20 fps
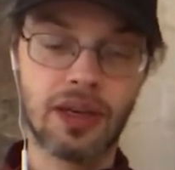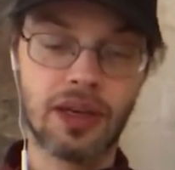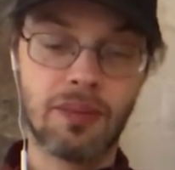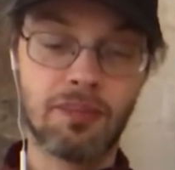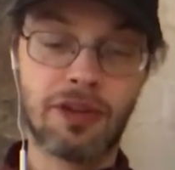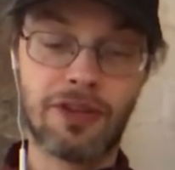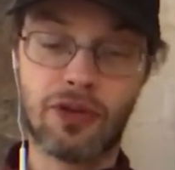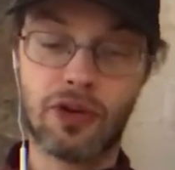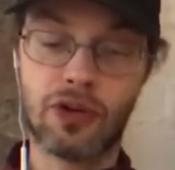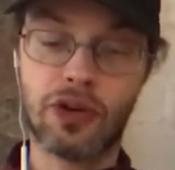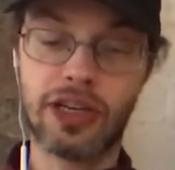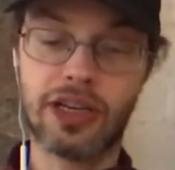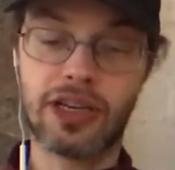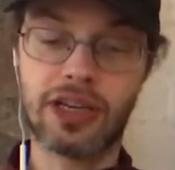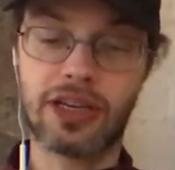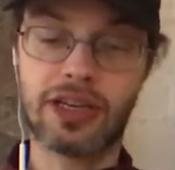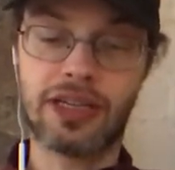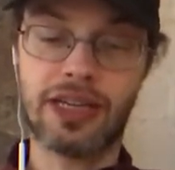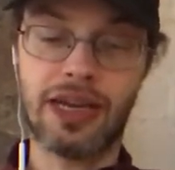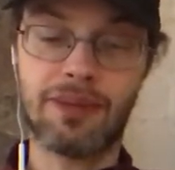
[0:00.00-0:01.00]
Before he
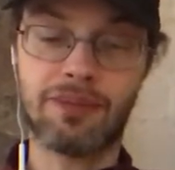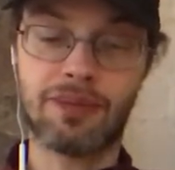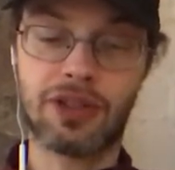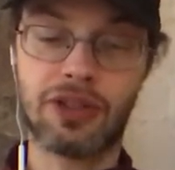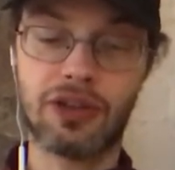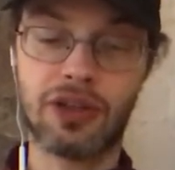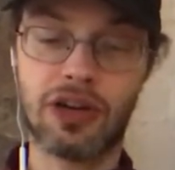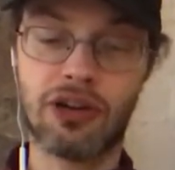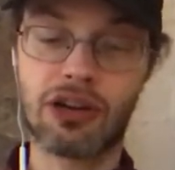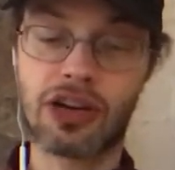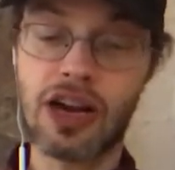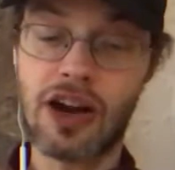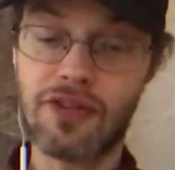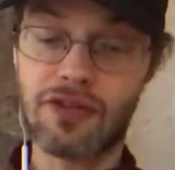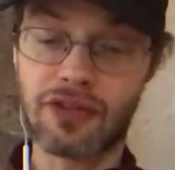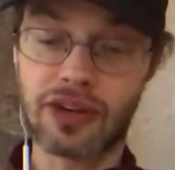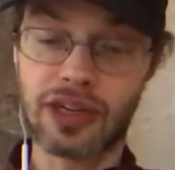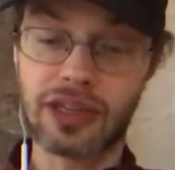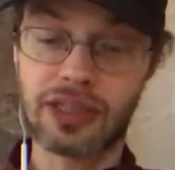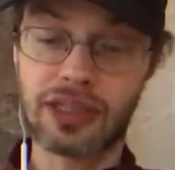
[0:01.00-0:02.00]
could attempt to
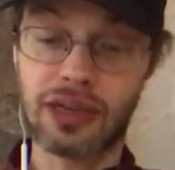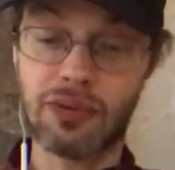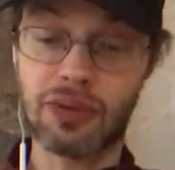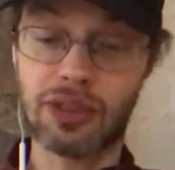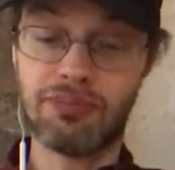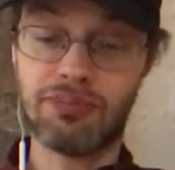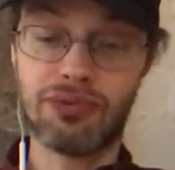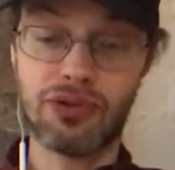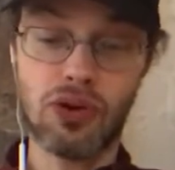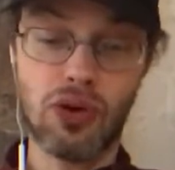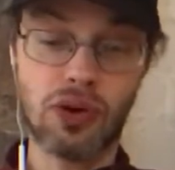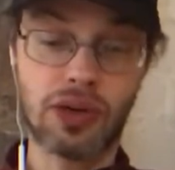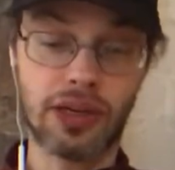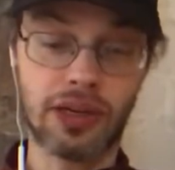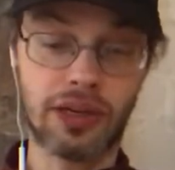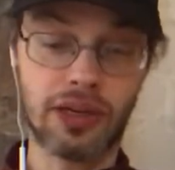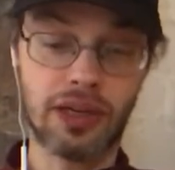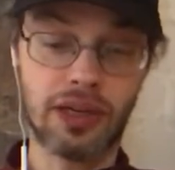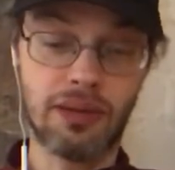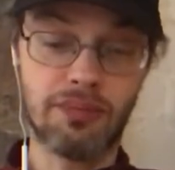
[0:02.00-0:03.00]
recover it, it was
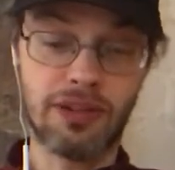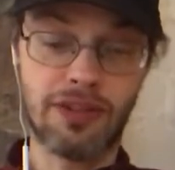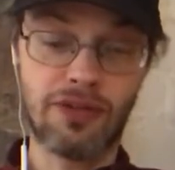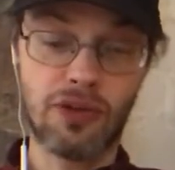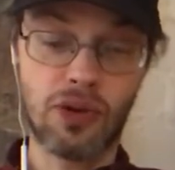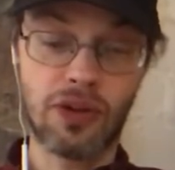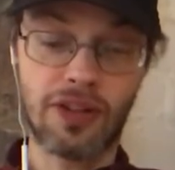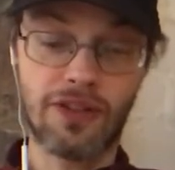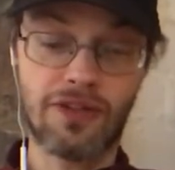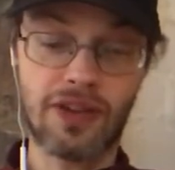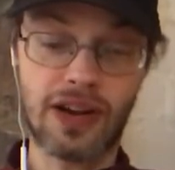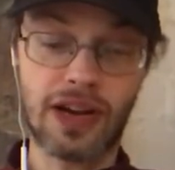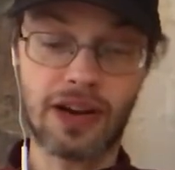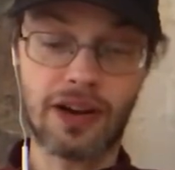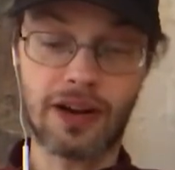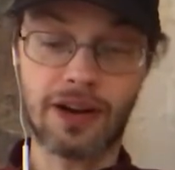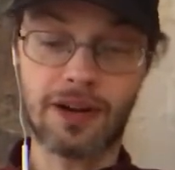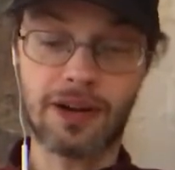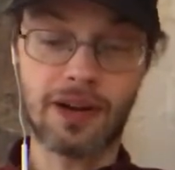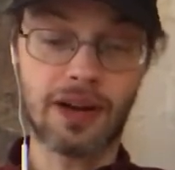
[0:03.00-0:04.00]
broken, and
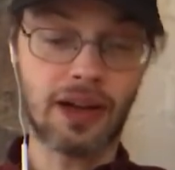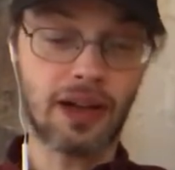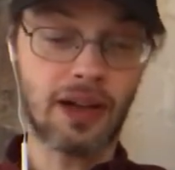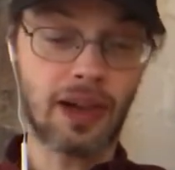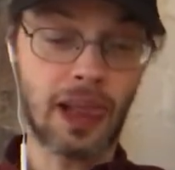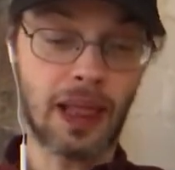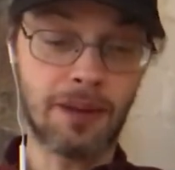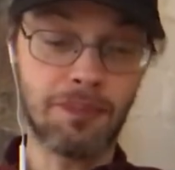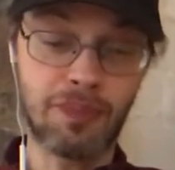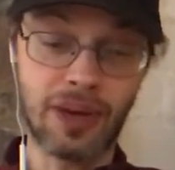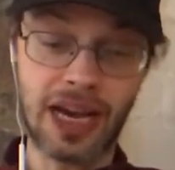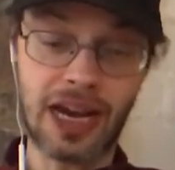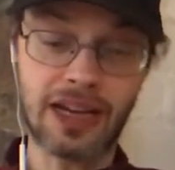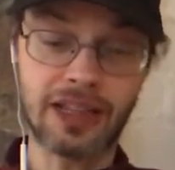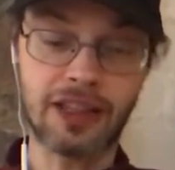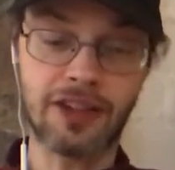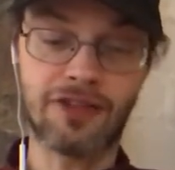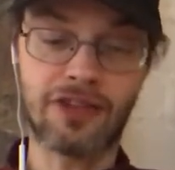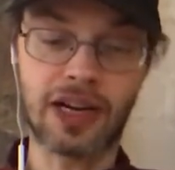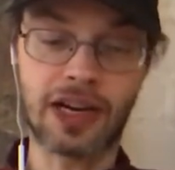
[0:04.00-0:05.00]

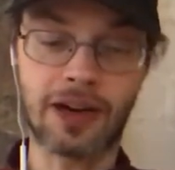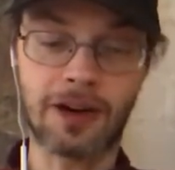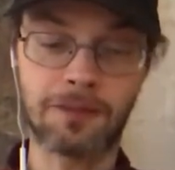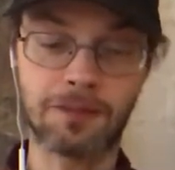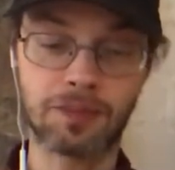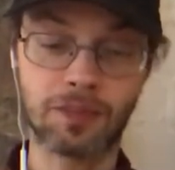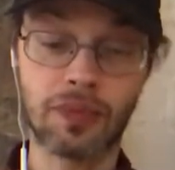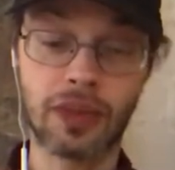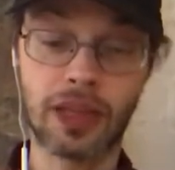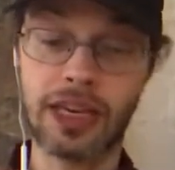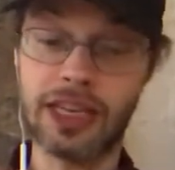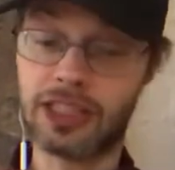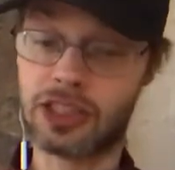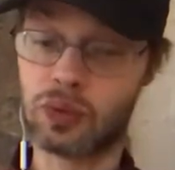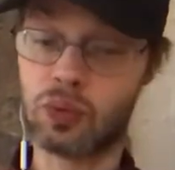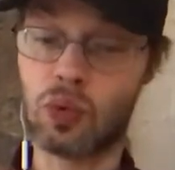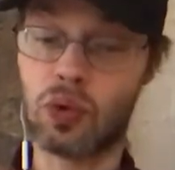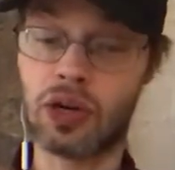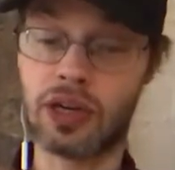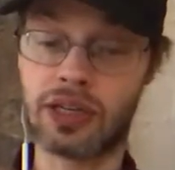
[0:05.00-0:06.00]
behind the fire, he
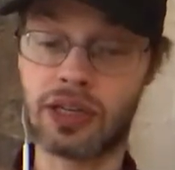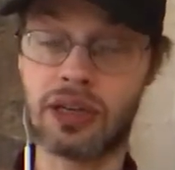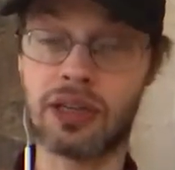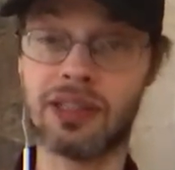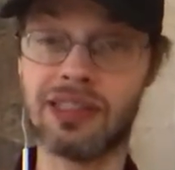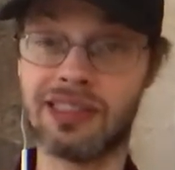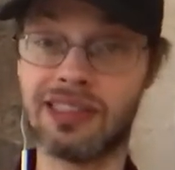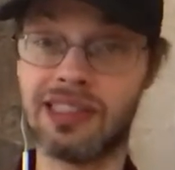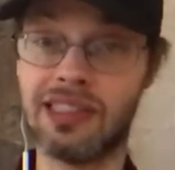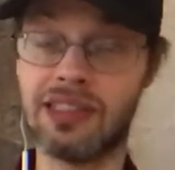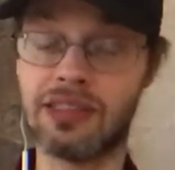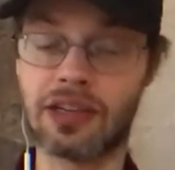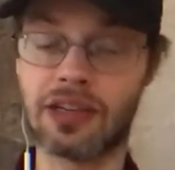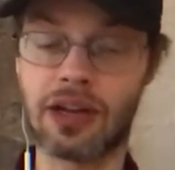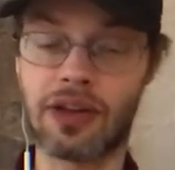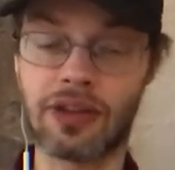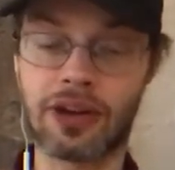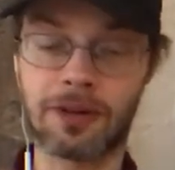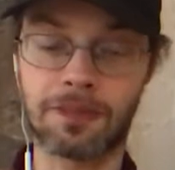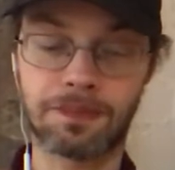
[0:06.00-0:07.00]
swore at her and seized
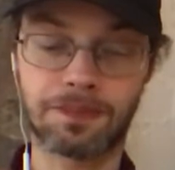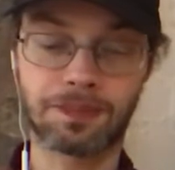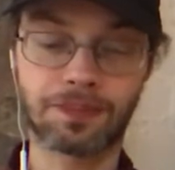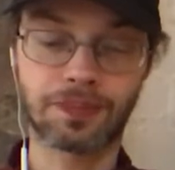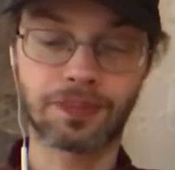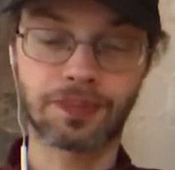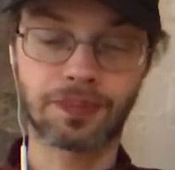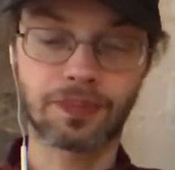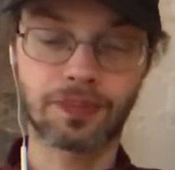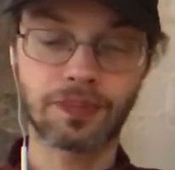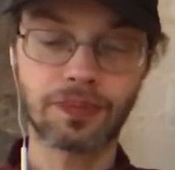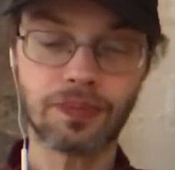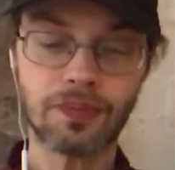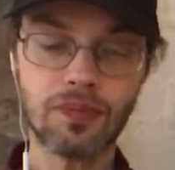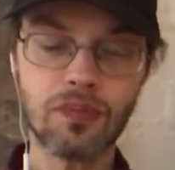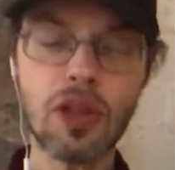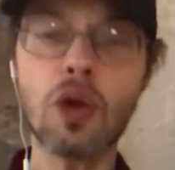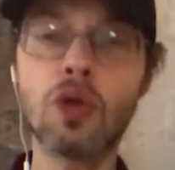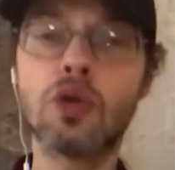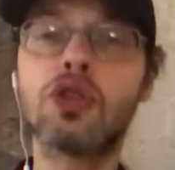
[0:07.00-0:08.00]
another.
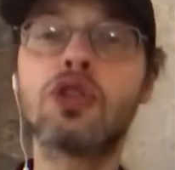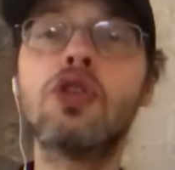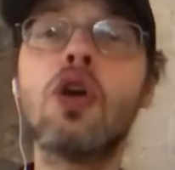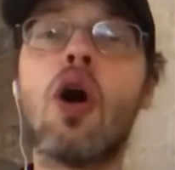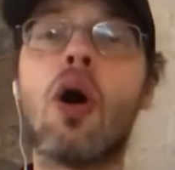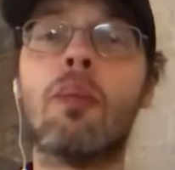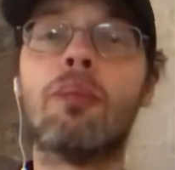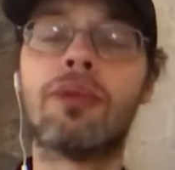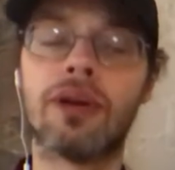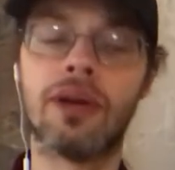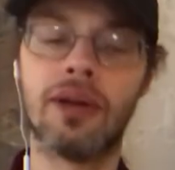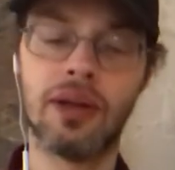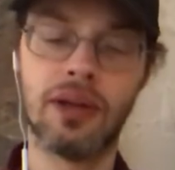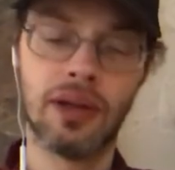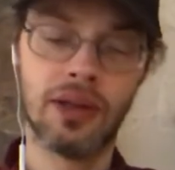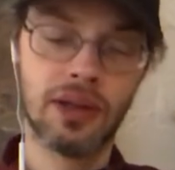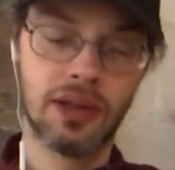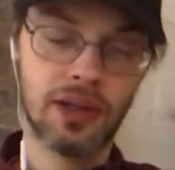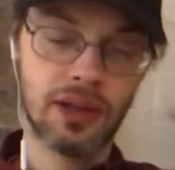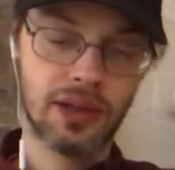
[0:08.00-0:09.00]
"Well, stop,"
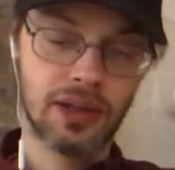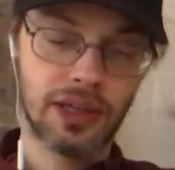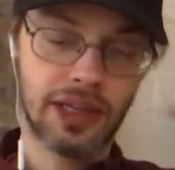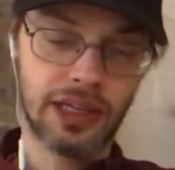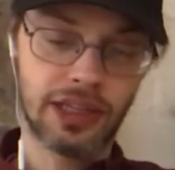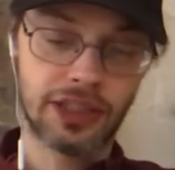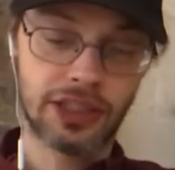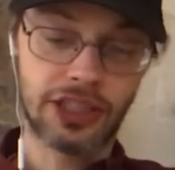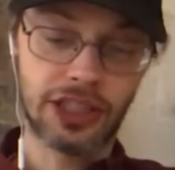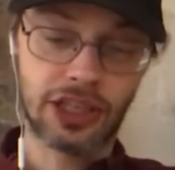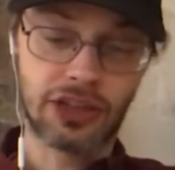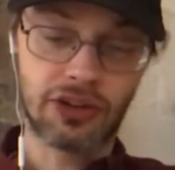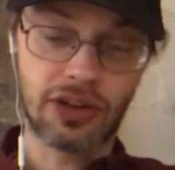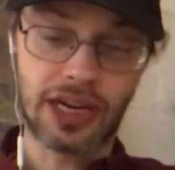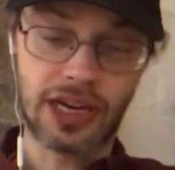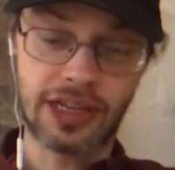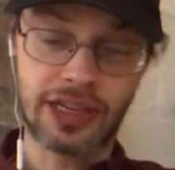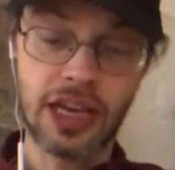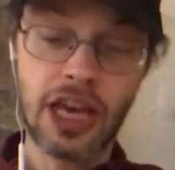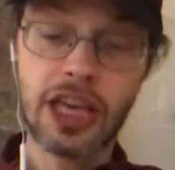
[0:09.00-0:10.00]
she
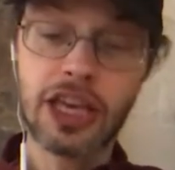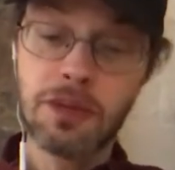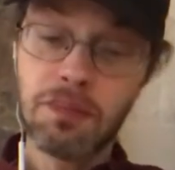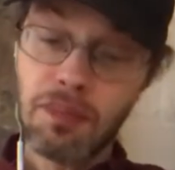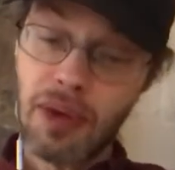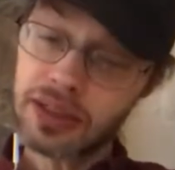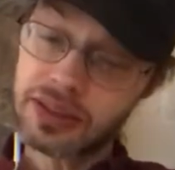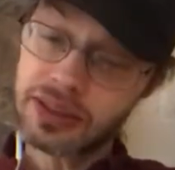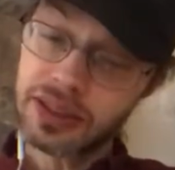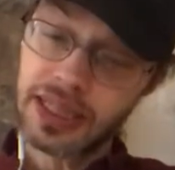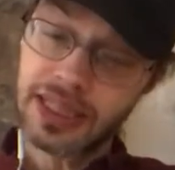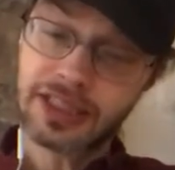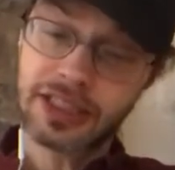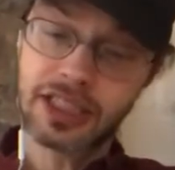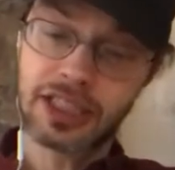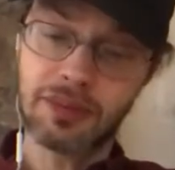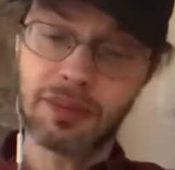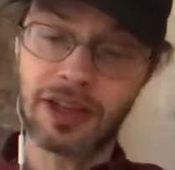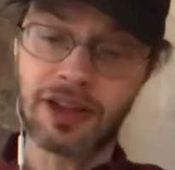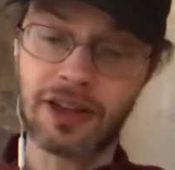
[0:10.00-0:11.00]
cried. "You must listen
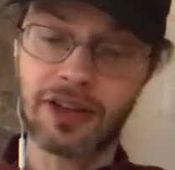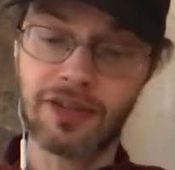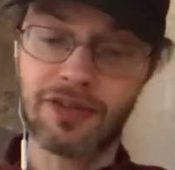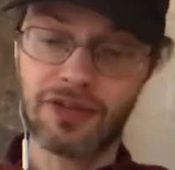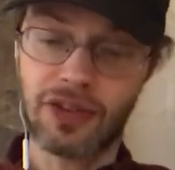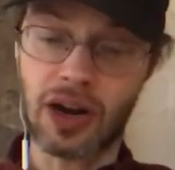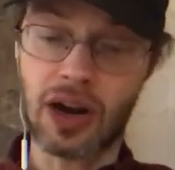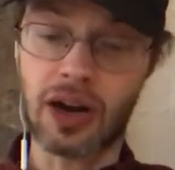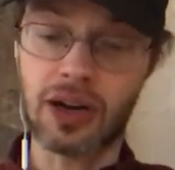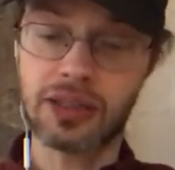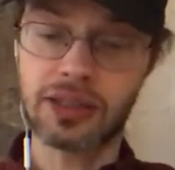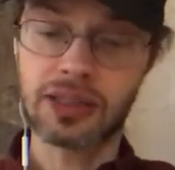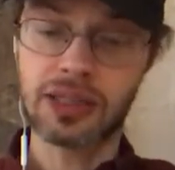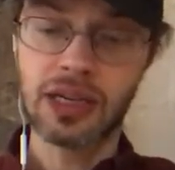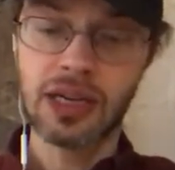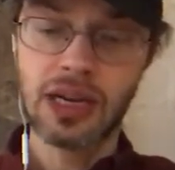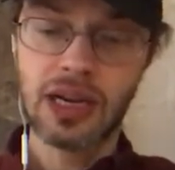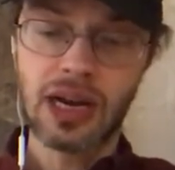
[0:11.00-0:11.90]
to me first.